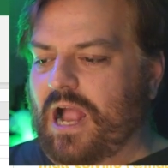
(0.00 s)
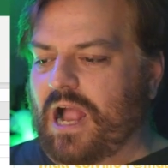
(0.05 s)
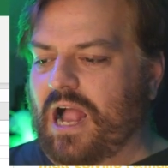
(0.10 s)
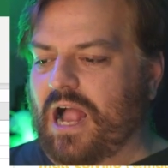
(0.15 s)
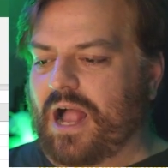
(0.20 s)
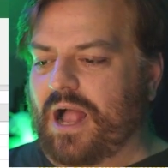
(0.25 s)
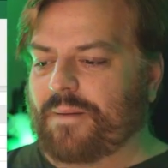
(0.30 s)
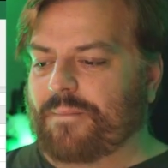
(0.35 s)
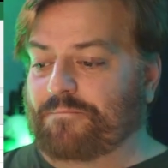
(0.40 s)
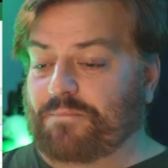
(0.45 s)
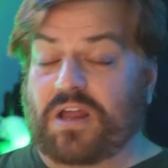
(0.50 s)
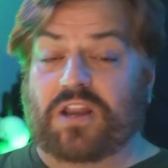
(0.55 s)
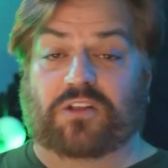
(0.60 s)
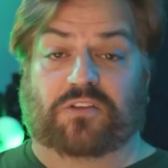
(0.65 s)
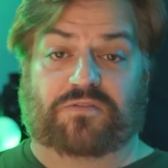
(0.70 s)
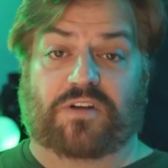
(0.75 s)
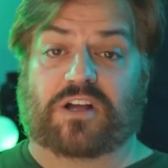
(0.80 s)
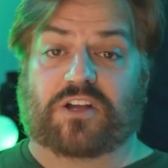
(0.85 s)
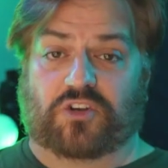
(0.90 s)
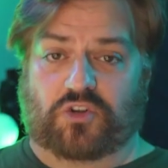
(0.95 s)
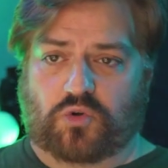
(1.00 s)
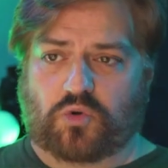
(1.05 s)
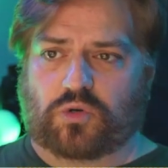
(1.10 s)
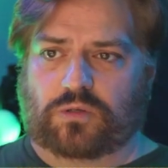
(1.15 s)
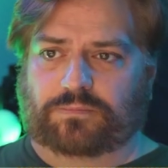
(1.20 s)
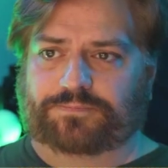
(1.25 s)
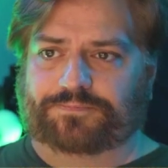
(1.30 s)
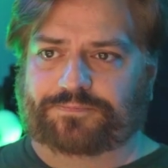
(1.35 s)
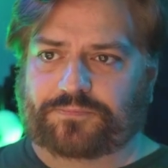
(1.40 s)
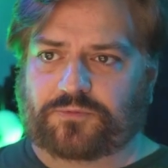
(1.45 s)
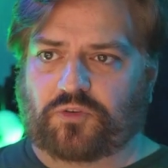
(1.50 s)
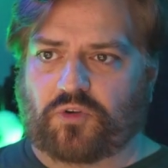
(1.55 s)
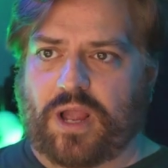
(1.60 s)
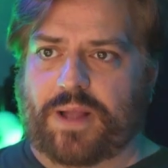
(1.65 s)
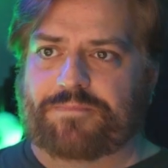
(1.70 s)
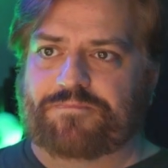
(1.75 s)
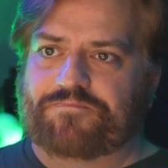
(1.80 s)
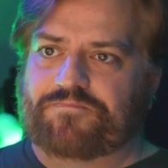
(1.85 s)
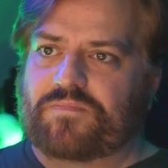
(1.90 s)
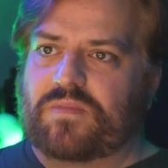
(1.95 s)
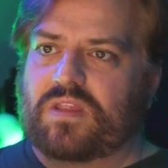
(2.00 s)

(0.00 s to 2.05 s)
But it's fucking cool, right?